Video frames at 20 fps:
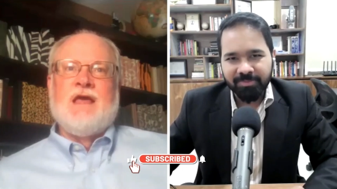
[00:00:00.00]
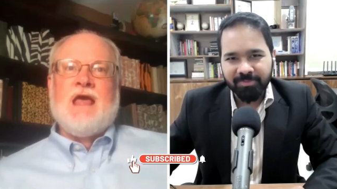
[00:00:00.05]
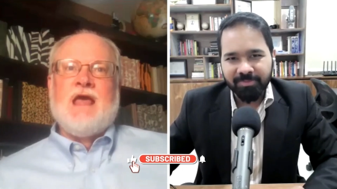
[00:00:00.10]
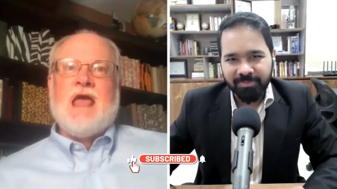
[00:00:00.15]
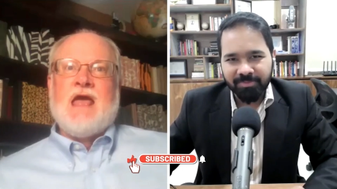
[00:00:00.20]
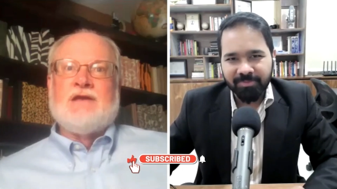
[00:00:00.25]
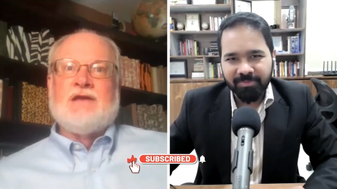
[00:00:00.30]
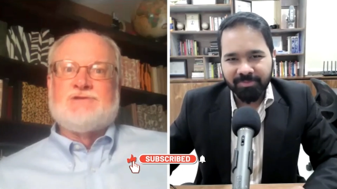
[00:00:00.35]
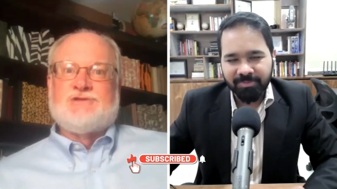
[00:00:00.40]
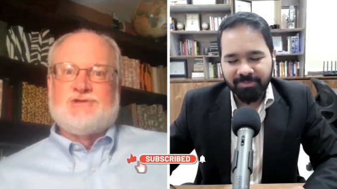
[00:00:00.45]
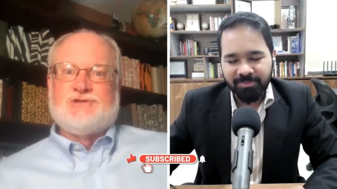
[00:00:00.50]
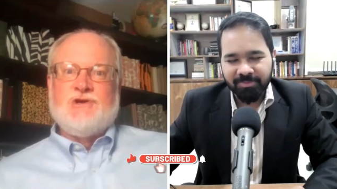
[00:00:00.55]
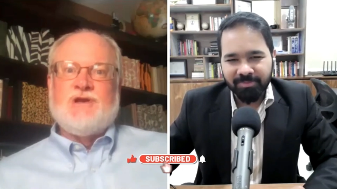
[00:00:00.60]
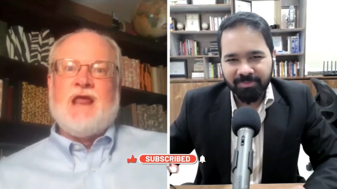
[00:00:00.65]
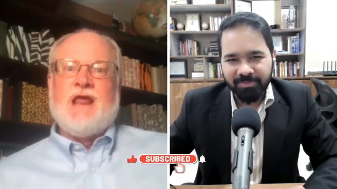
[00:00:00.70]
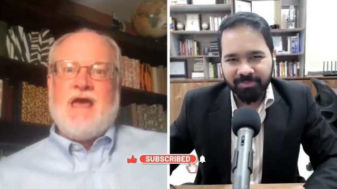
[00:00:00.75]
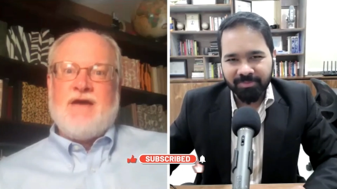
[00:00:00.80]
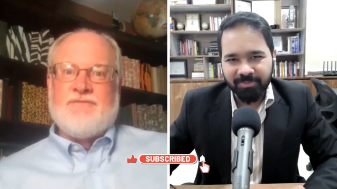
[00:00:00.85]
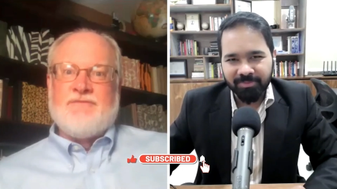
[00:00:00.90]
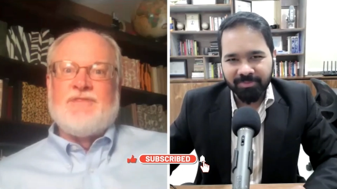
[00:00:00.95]
Speaker 1: and should
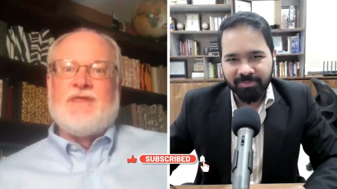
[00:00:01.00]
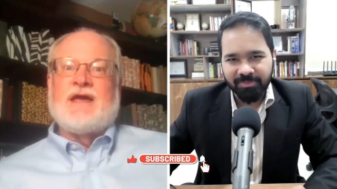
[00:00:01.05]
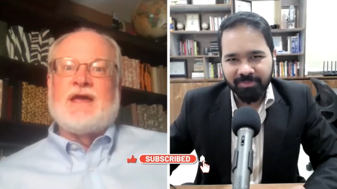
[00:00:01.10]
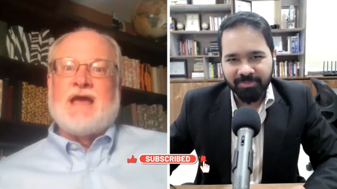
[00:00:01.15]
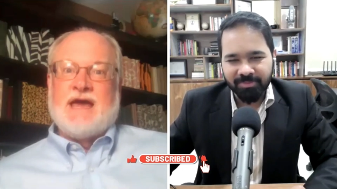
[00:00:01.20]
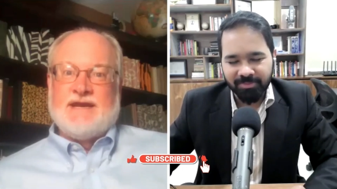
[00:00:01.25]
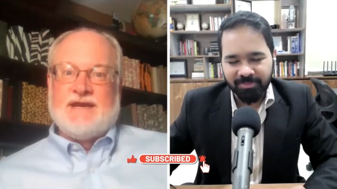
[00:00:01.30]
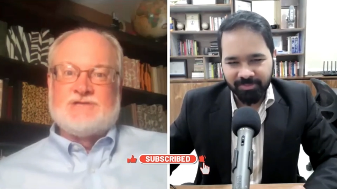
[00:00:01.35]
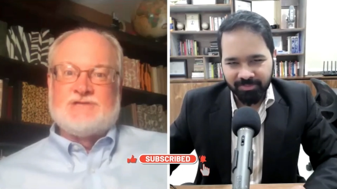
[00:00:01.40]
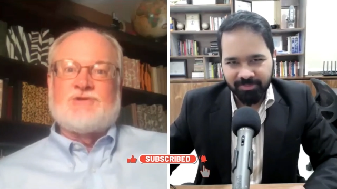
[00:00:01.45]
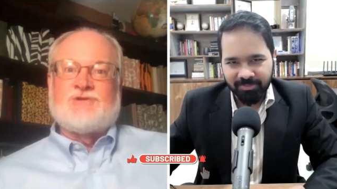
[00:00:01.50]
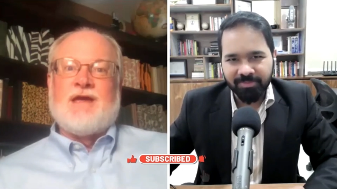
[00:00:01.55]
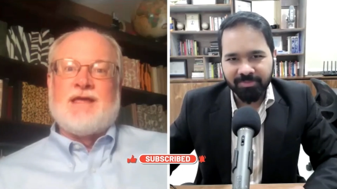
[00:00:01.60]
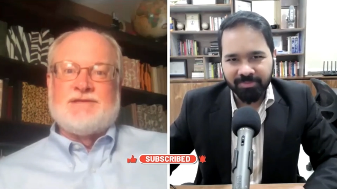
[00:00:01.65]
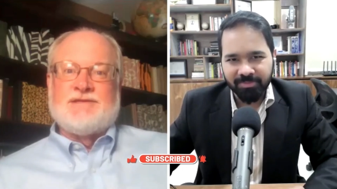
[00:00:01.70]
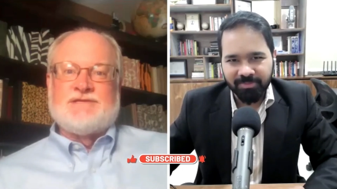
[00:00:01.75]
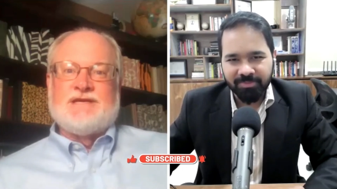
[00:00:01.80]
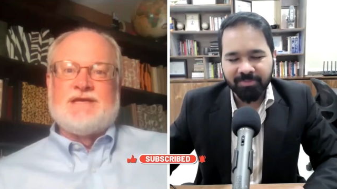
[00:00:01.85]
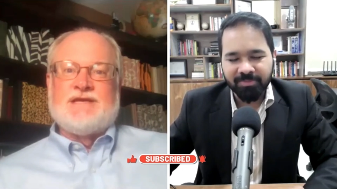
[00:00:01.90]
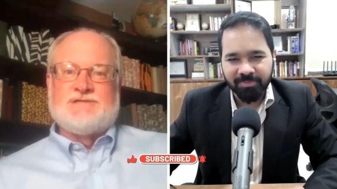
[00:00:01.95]
have in that kind of
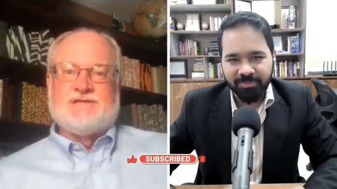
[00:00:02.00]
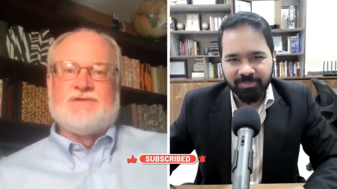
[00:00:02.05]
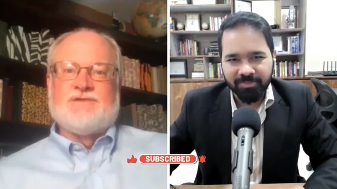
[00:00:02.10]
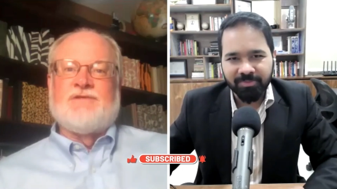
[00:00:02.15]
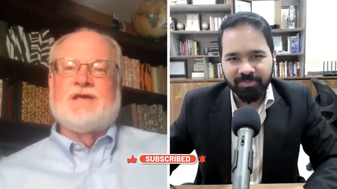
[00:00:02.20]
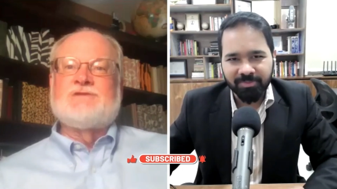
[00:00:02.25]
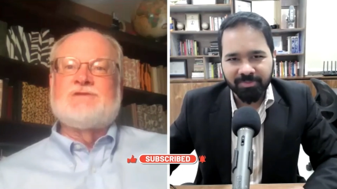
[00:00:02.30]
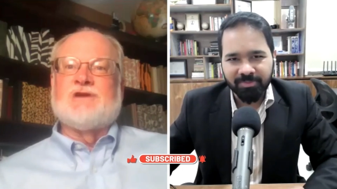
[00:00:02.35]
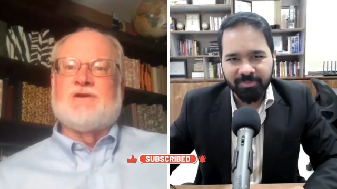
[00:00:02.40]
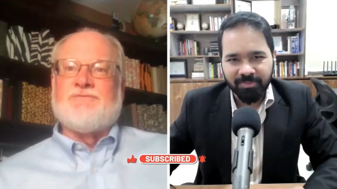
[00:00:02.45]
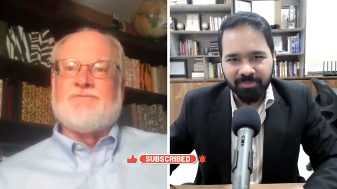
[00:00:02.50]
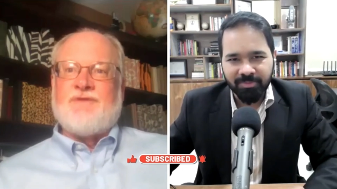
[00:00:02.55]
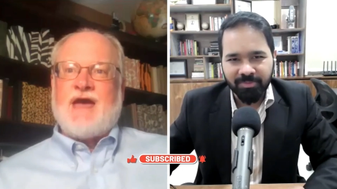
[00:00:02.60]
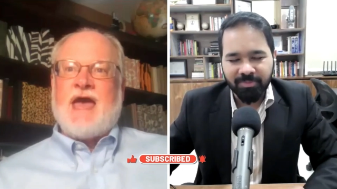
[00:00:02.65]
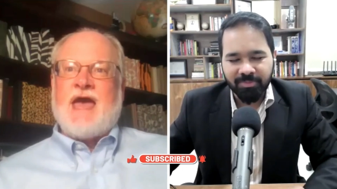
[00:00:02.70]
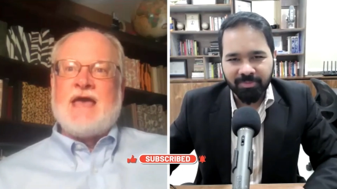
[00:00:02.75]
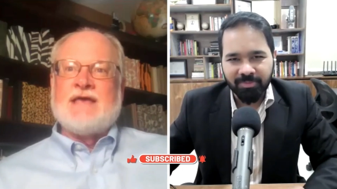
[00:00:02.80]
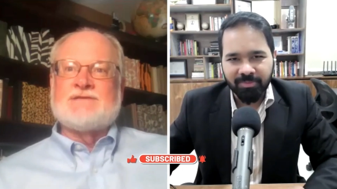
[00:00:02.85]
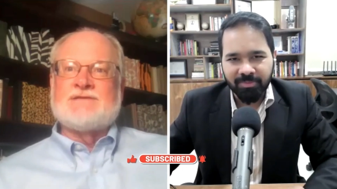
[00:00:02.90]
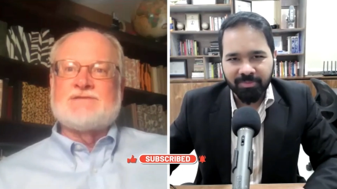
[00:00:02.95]
transition. They should have
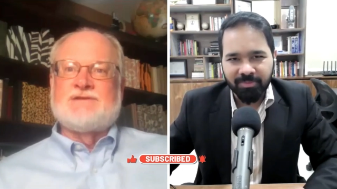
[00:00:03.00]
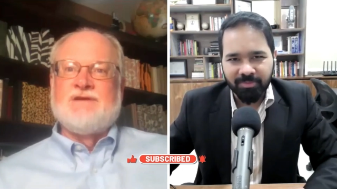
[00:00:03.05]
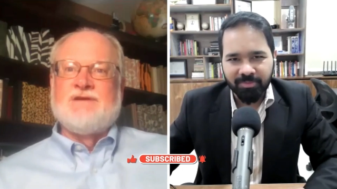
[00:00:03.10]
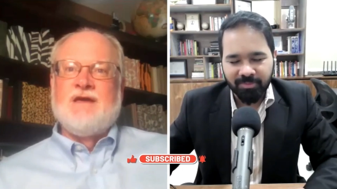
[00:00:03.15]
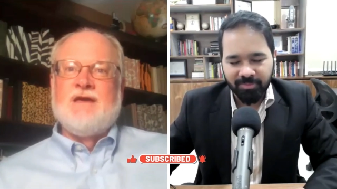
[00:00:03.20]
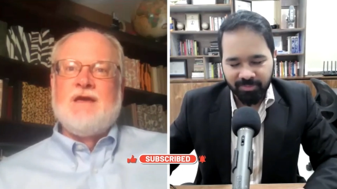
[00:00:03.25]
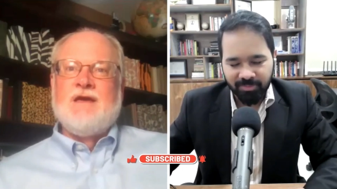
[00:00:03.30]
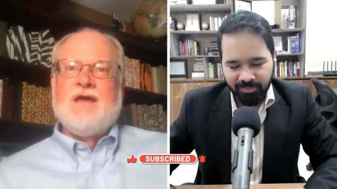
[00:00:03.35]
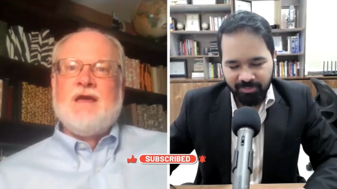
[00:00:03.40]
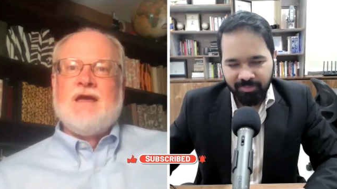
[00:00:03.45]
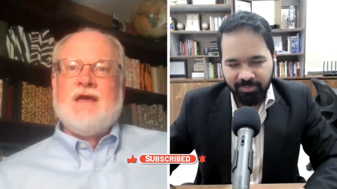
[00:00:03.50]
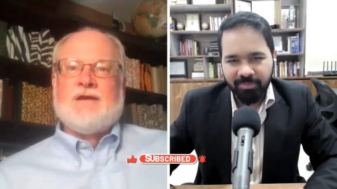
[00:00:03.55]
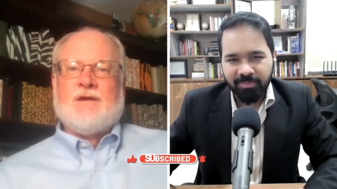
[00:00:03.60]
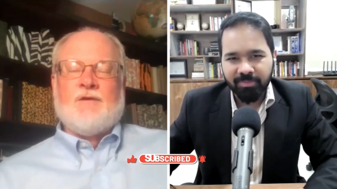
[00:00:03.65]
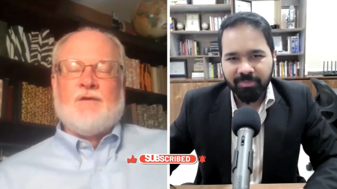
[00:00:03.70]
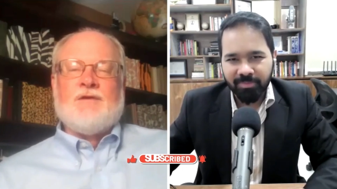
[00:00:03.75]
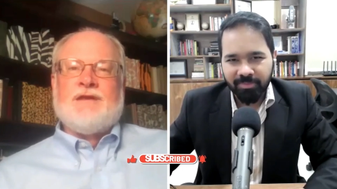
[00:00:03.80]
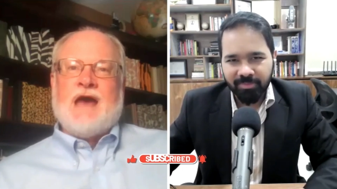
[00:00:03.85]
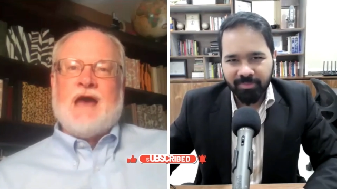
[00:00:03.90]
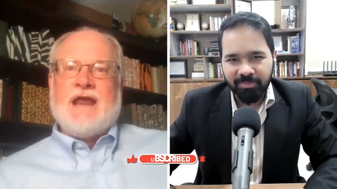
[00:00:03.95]
asked,
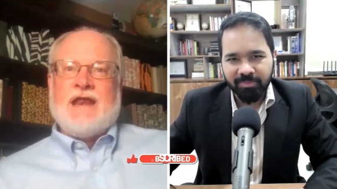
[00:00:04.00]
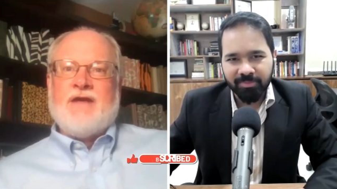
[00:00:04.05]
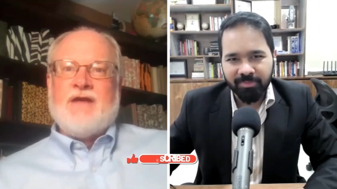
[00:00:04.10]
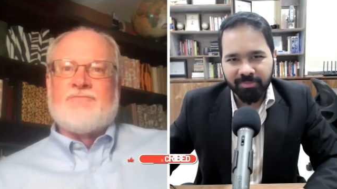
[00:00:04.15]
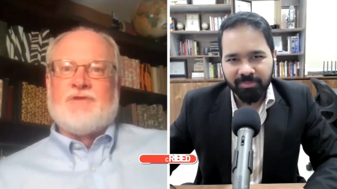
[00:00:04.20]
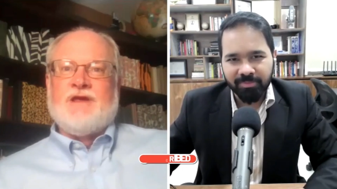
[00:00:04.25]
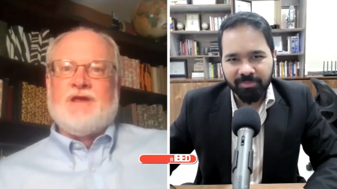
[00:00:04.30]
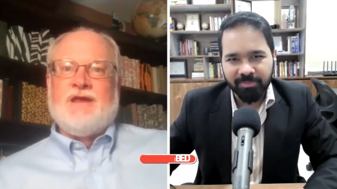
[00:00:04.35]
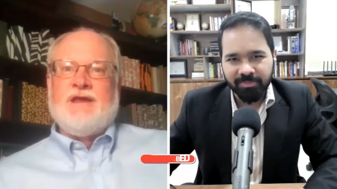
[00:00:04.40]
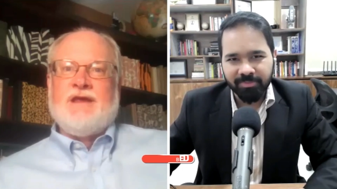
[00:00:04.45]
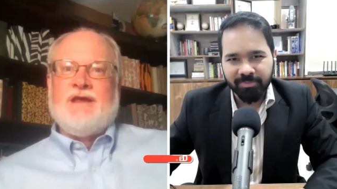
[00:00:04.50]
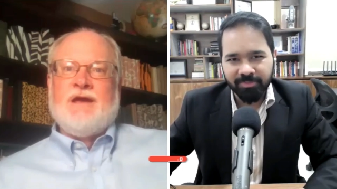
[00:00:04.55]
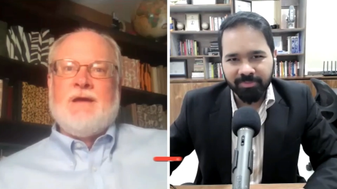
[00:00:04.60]
not every